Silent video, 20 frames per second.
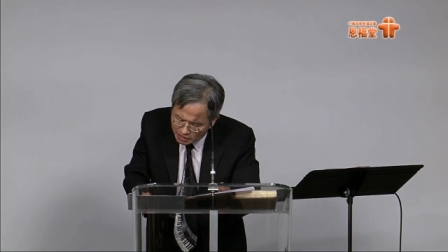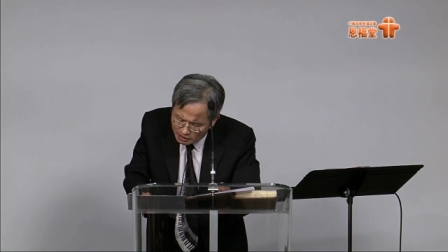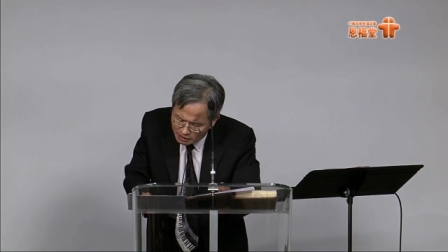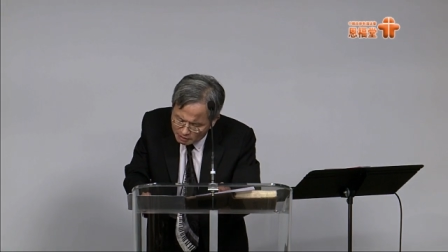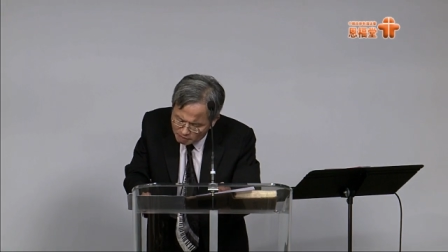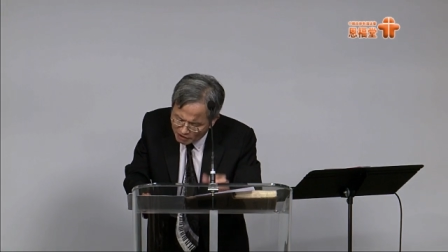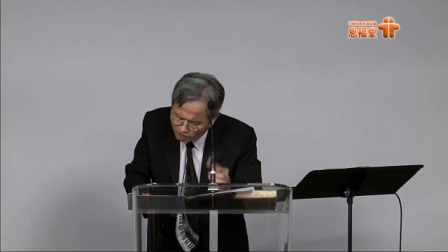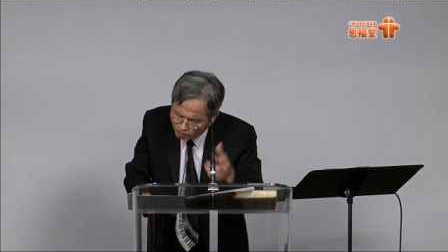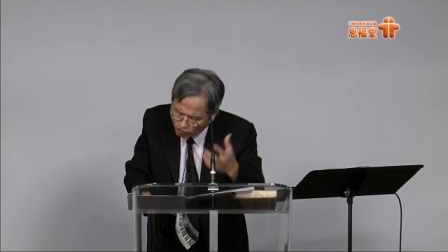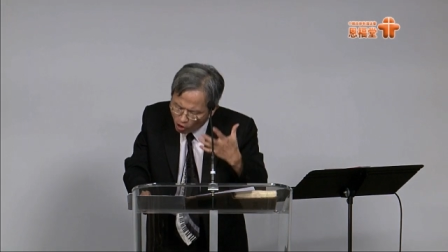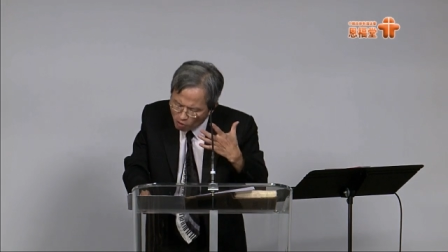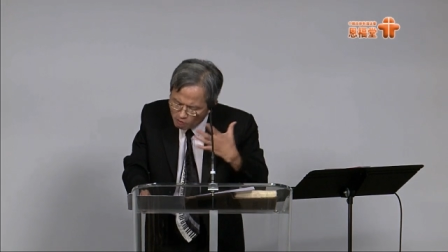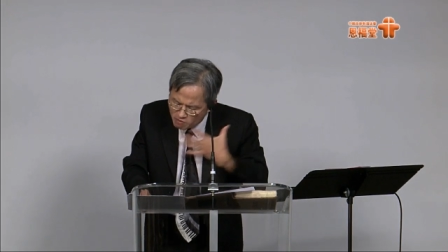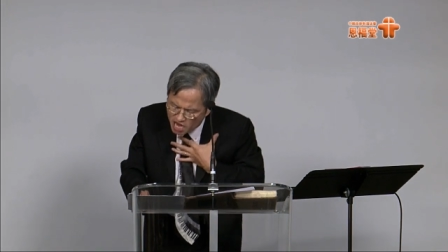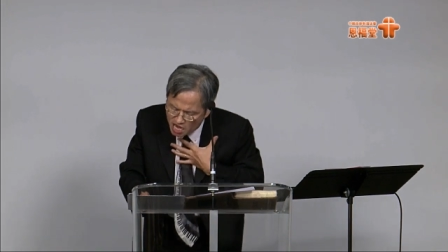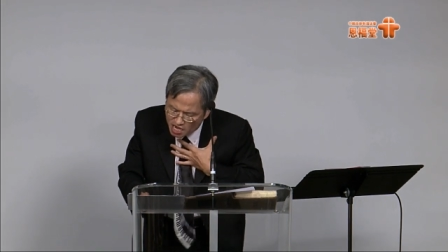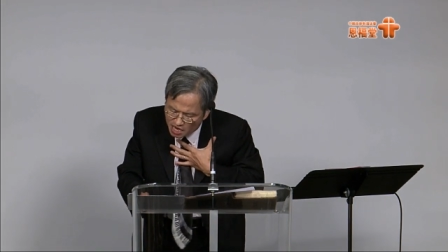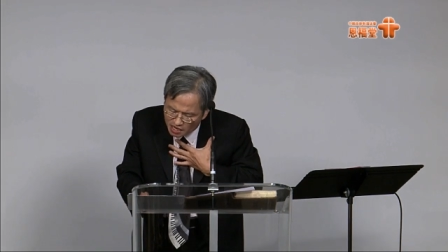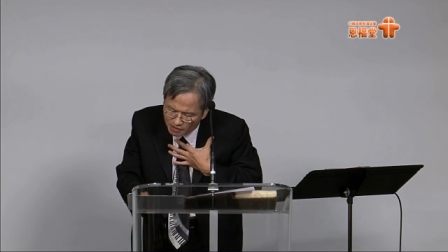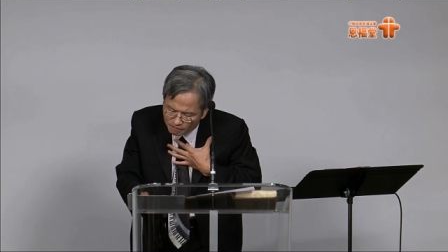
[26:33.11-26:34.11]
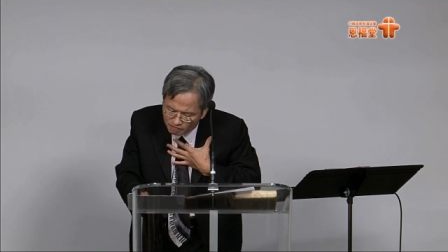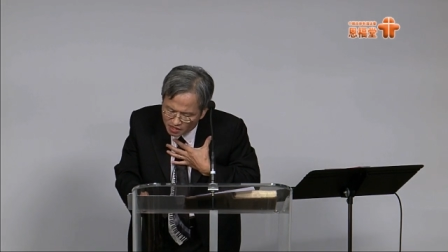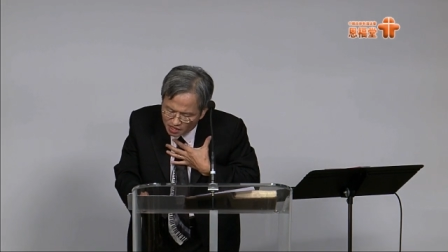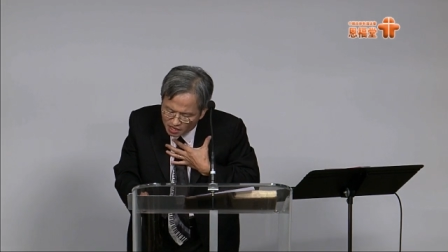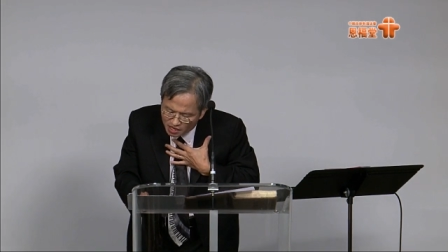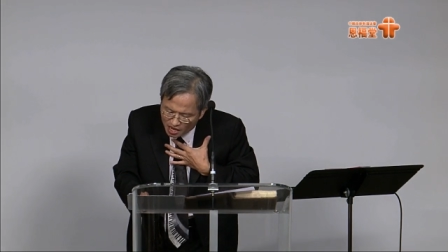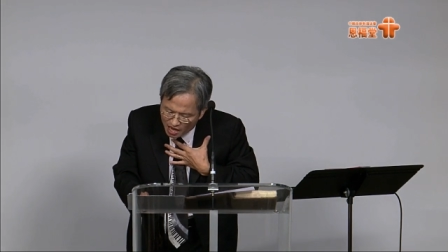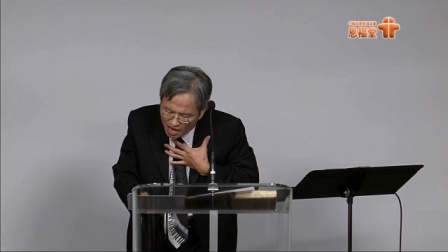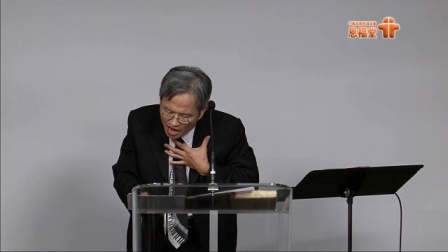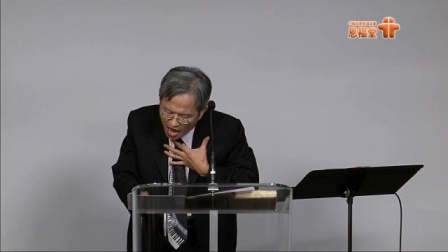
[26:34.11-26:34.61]
But for me,
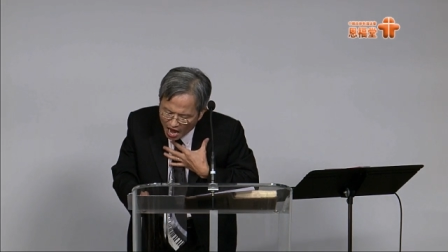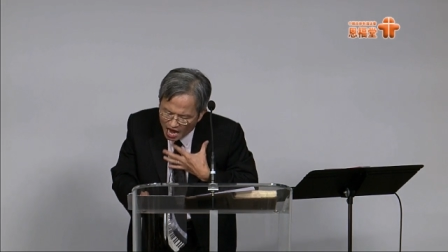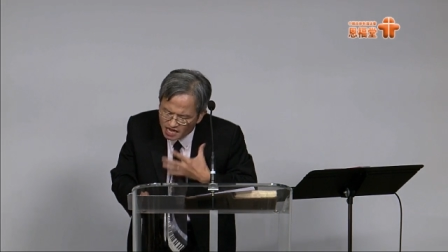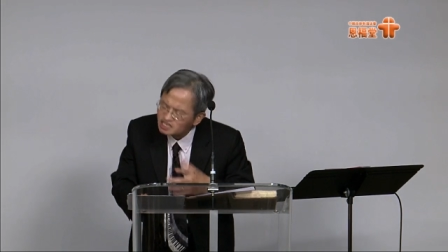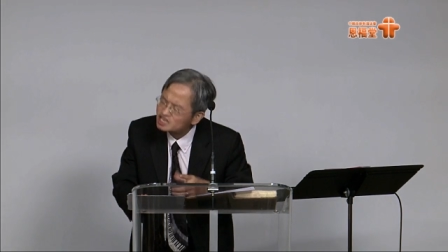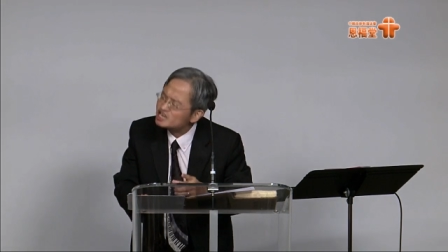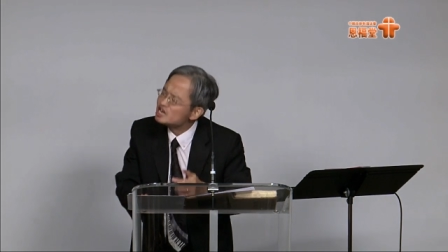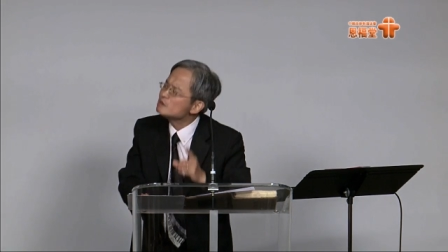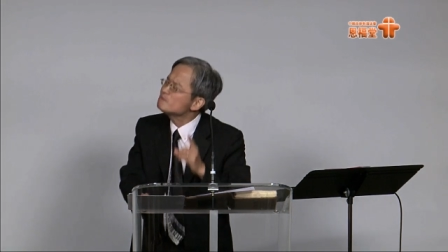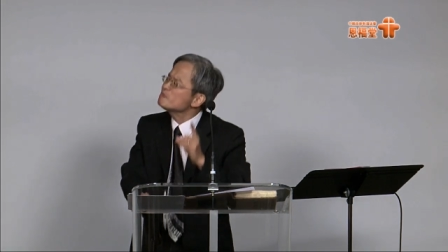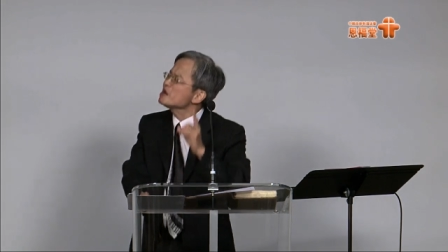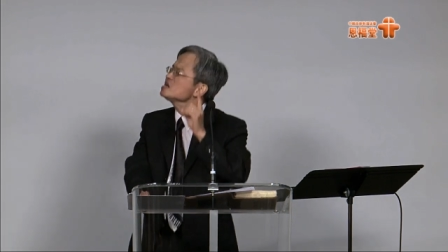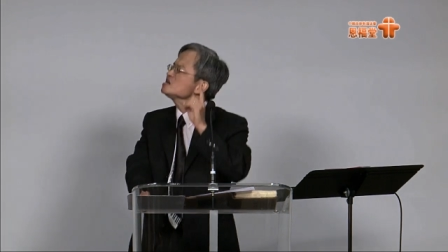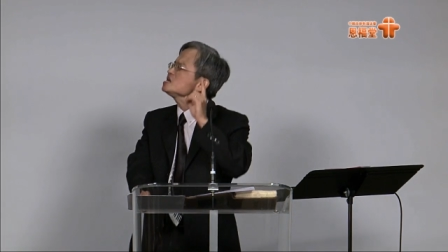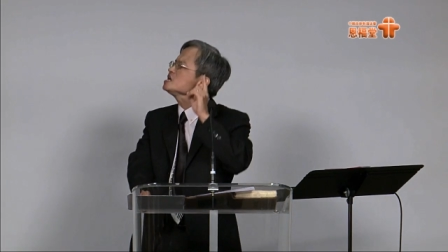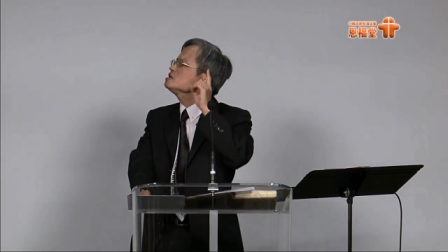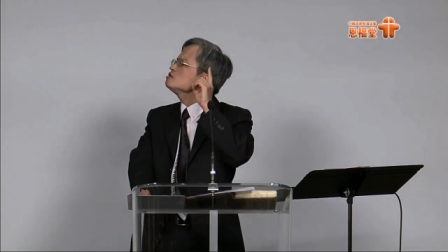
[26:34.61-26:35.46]
are keeping it